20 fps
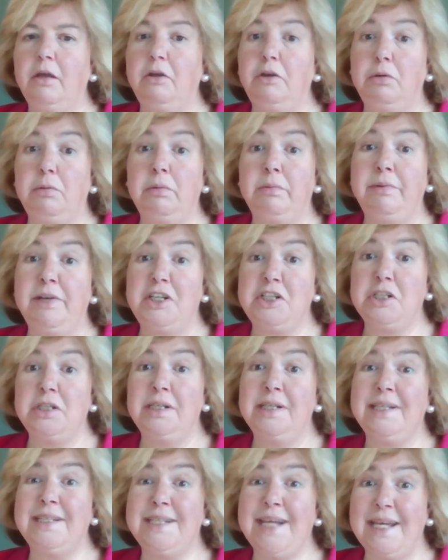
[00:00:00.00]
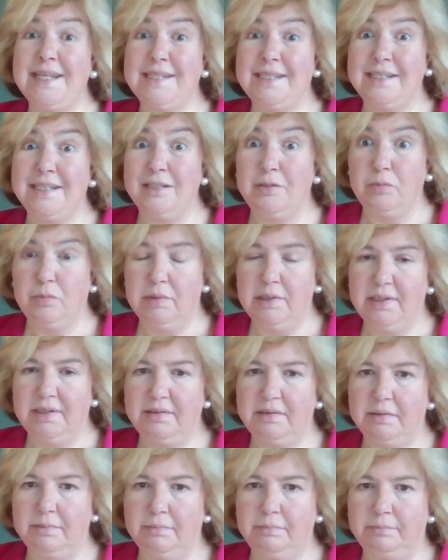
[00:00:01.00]
you originally tested
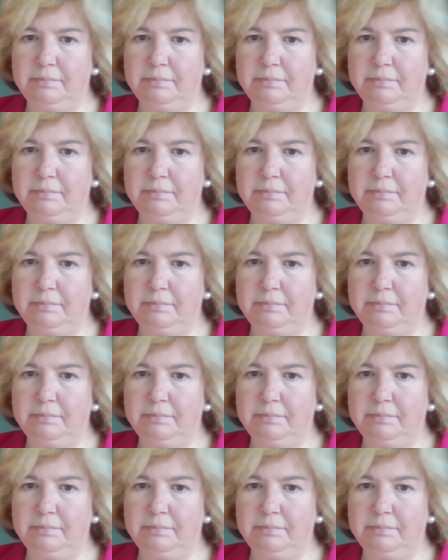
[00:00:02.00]
with.